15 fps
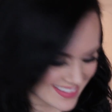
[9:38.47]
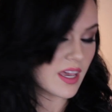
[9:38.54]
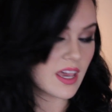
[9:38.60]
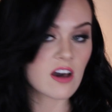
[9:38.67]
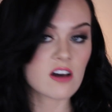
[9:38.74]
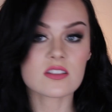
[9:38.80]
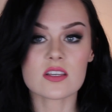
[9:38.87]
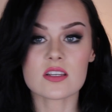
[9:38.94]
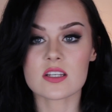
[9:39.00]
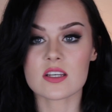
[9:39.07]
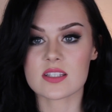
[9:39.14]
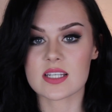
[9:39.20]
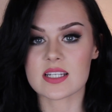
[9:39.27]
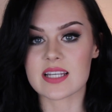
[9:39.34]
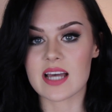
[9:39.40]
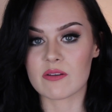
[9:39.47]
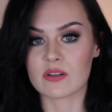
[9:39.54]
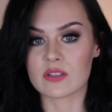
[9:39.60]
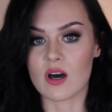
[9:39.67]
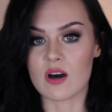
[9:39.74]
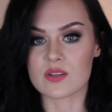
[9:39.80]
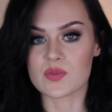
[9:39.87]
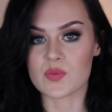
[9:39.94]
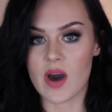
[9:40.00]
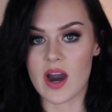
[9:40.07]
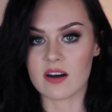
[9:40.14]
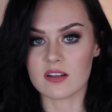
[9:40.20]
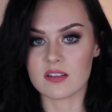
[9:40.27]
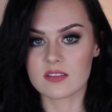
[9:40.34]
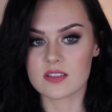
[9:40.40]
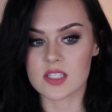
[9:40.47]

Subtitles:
It also tones it down a lot as well.